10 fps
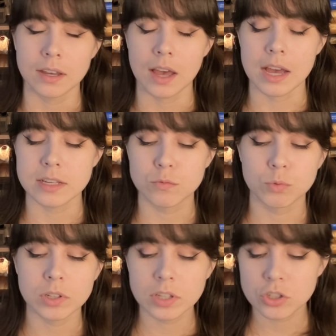has
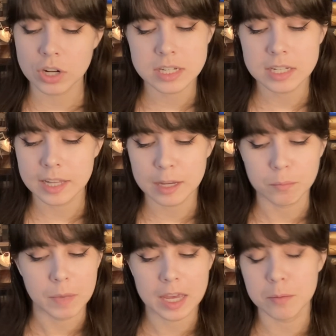really tried to like
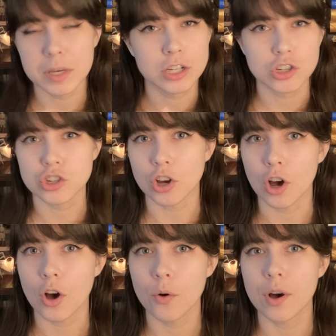make a big
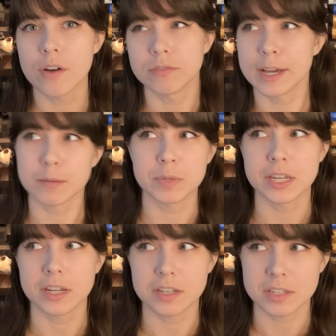show of like
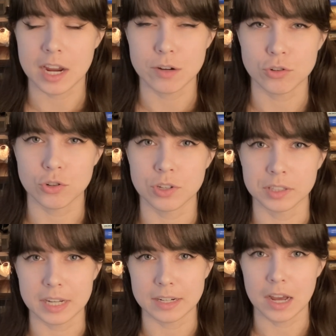being a scoundrel and
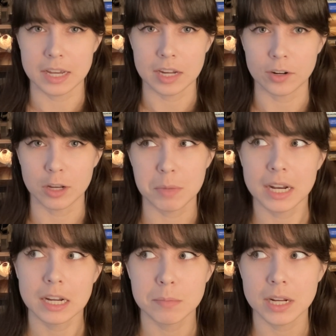like not caring about
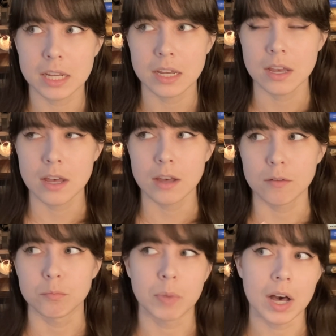anybody.
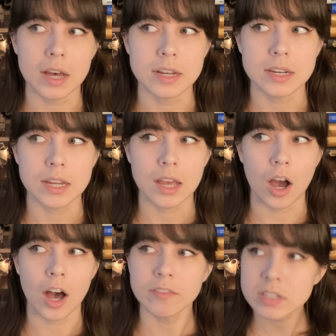But
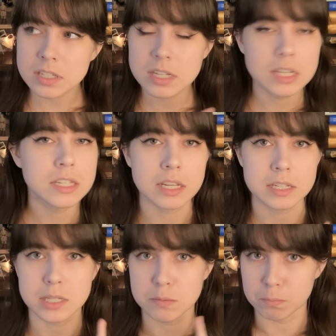obviously he's like
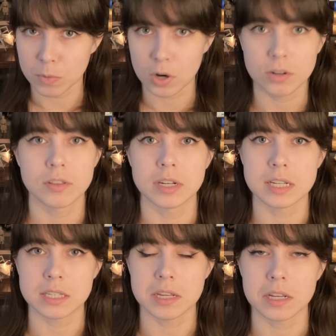smarter than
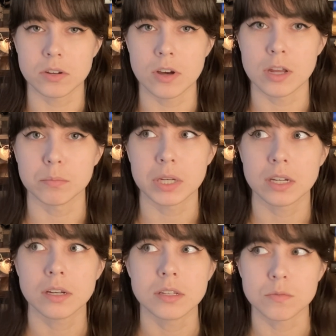he's letting on,
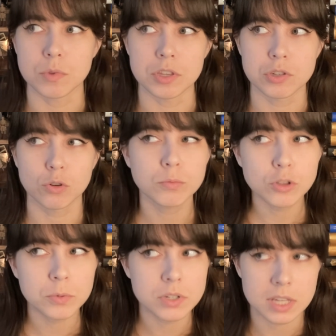because when the
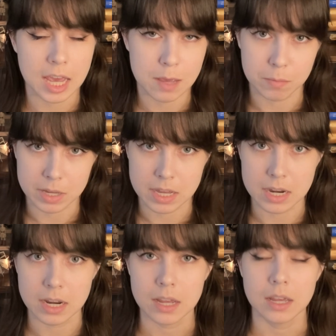stormtroopers came
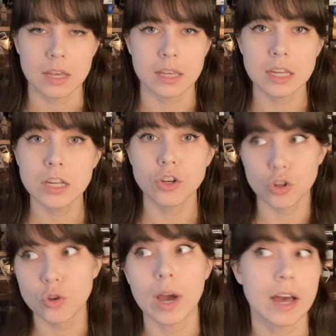in, he
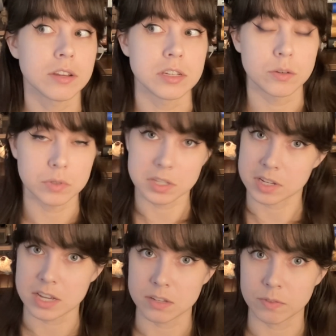knew how to deal with these
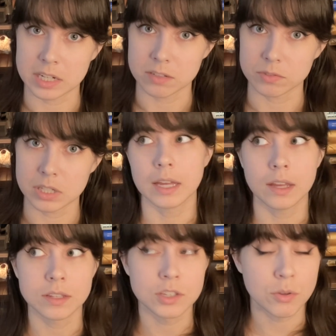guys effectively.
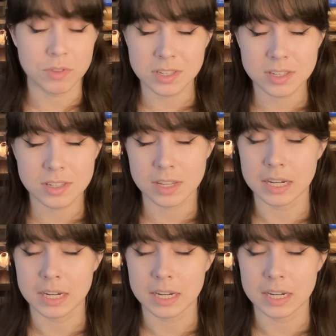And so this is an